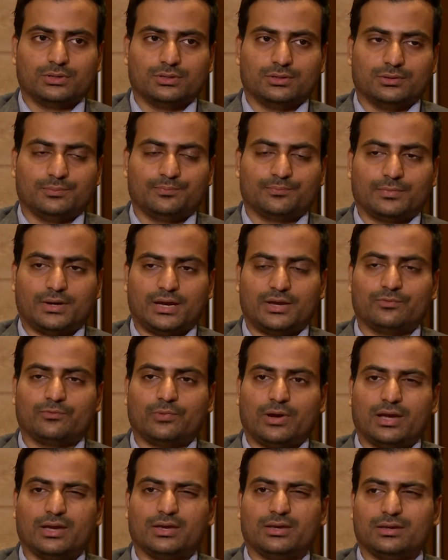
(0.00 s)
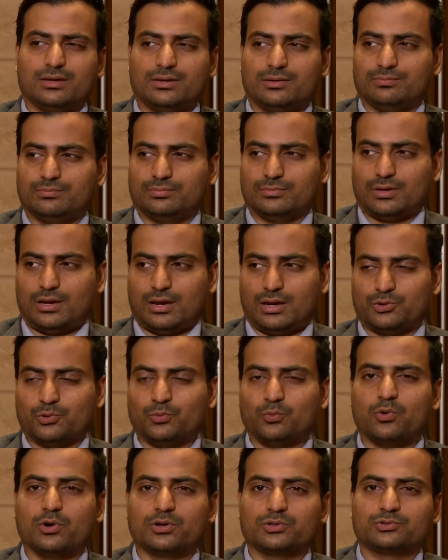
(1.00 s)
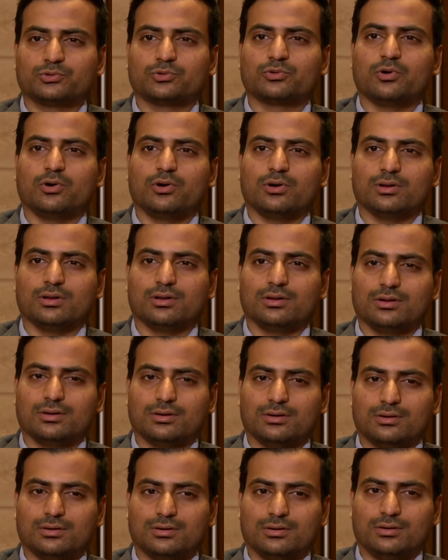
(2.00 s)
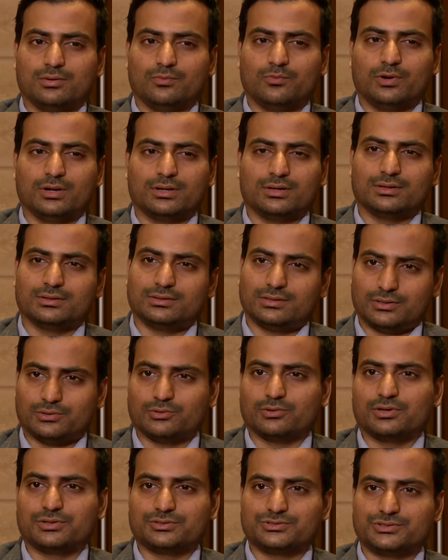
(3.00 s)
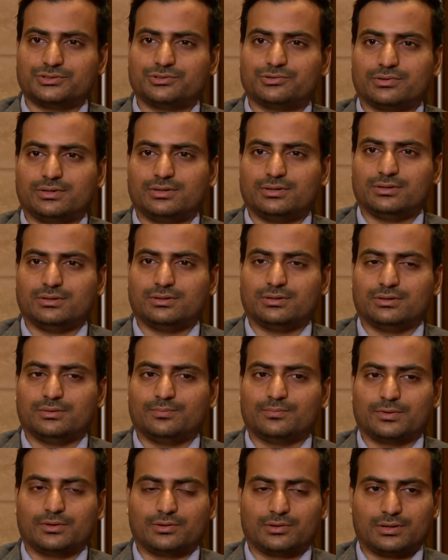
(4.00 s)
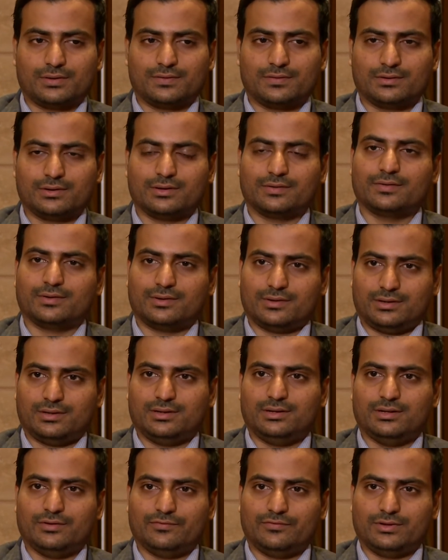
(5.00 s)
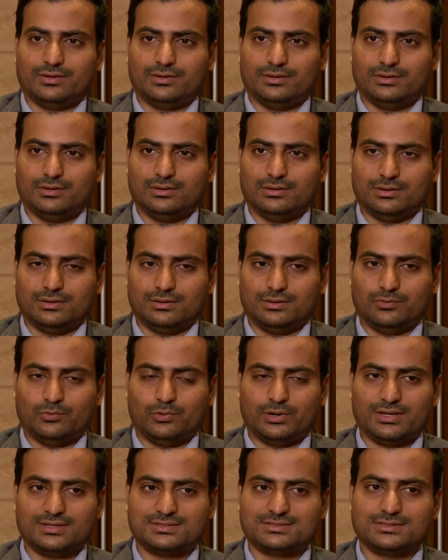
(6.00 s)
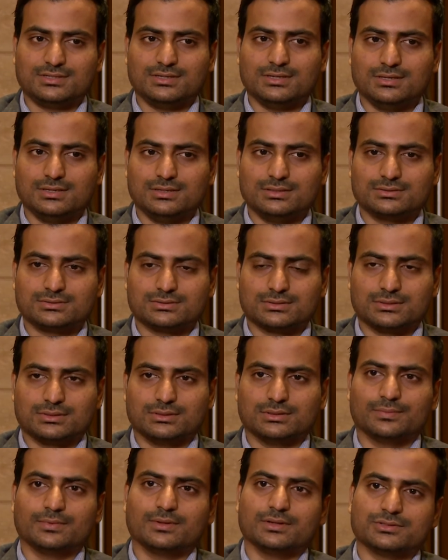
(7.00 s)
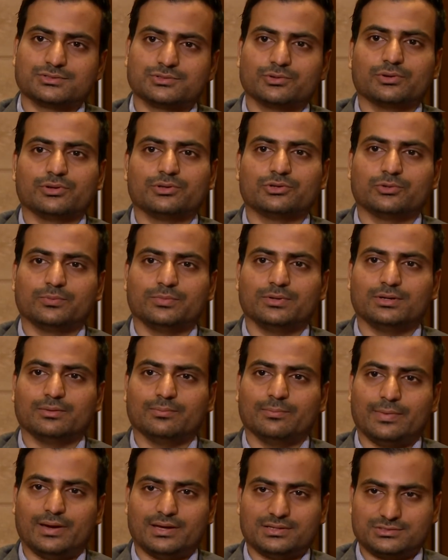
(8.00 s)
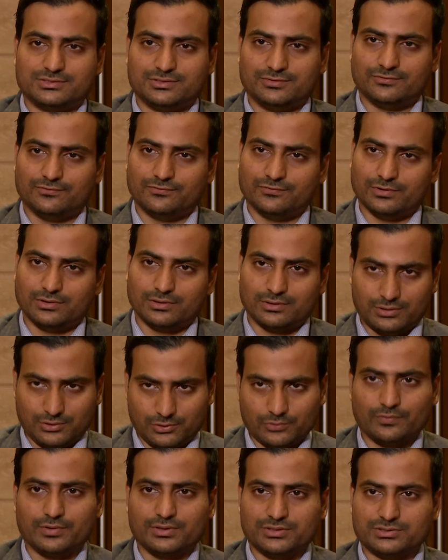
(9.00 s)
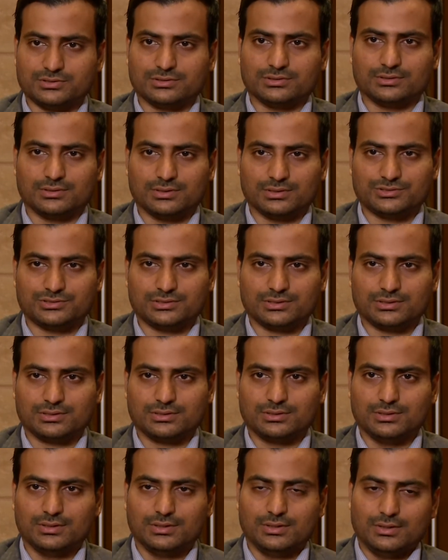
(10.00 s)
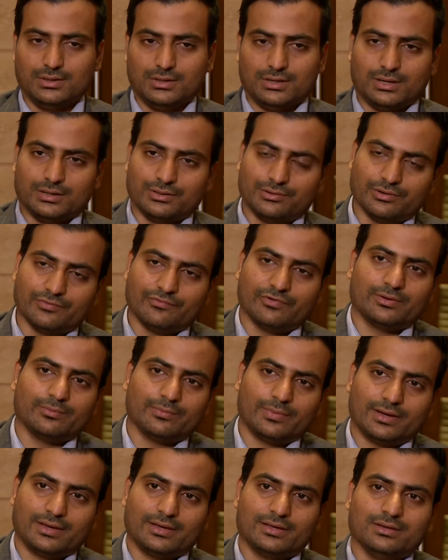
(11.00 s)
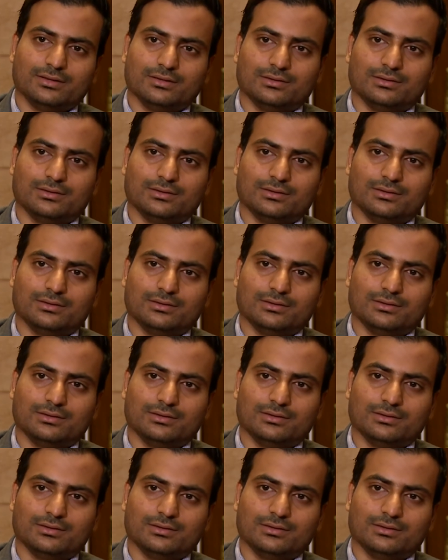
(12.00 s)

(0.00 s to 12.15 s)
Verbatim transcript: Um, I, I I don't want to call uh, one technology trend, uh, rather at the high level uh, what I see is uh, there is going to be a massive uh, innovation in HR uh, driven by